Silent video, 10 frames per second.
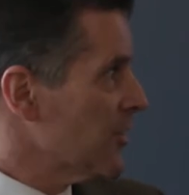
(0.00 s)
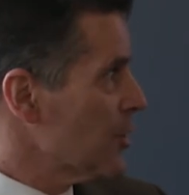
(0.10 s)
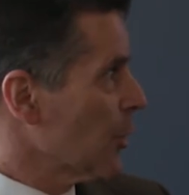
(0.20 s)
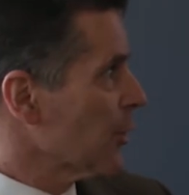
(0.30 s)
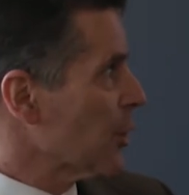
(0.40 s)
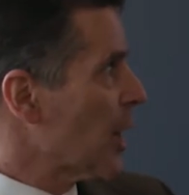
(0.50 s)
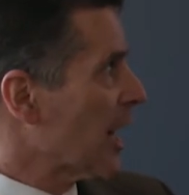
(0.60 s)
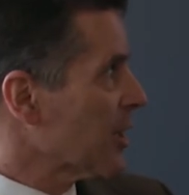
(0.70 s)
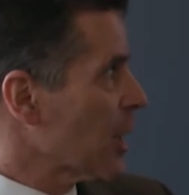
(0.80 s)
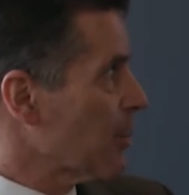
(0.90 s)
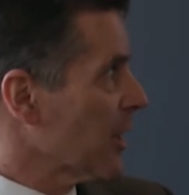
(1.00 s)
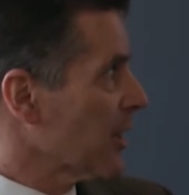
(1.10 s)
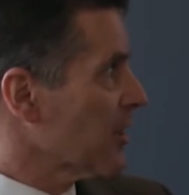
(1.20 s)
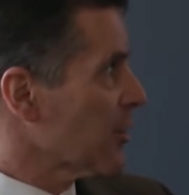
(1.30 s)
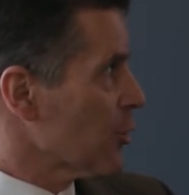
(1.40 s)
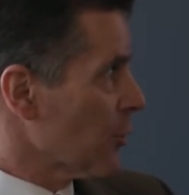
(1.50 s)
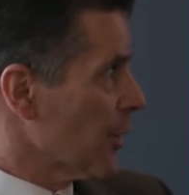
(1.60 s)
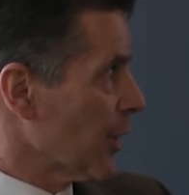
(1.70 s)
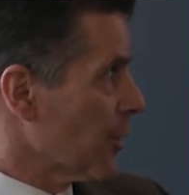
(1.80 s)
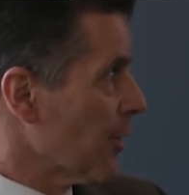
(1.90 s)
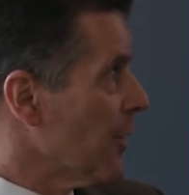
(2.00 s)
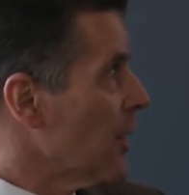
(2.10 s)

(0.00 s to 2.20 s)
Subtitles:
during their academic career.